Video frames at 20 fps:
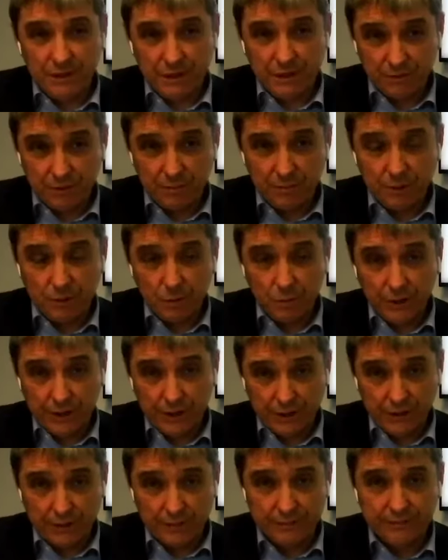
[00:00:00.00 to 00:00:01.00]
be inevitable
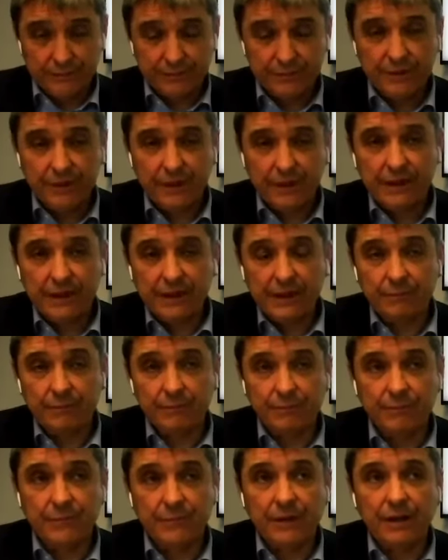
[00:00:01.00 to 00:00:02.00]
we are.
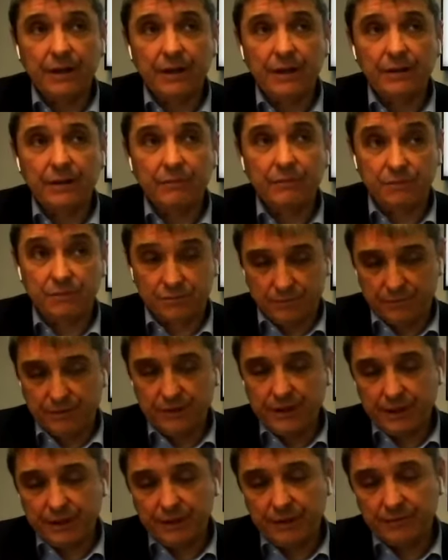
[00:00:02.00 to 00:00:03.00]

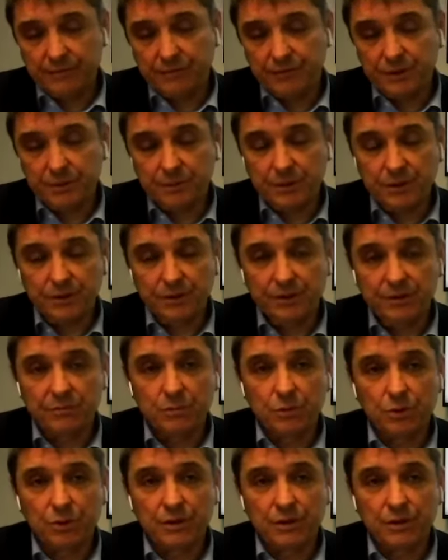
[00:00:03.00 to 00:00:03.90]
in for a period of